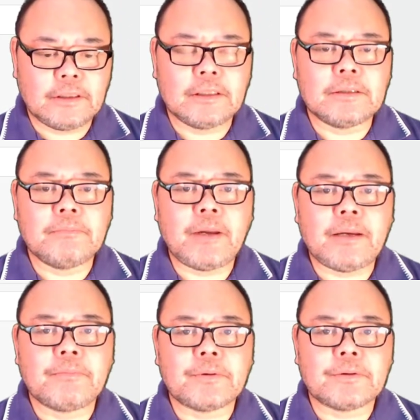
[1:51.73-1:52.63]
uh
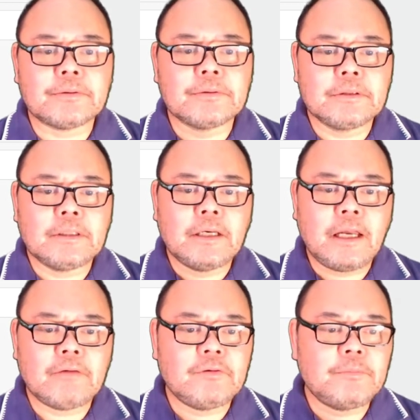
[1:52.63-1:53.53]
paper,
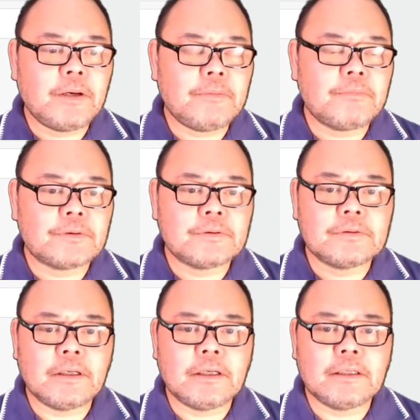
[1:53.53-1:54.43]
heavy paper,
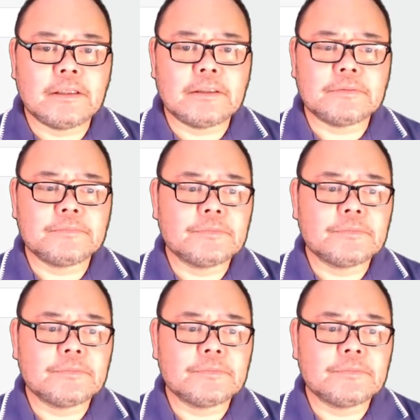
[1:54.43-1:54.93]
uh,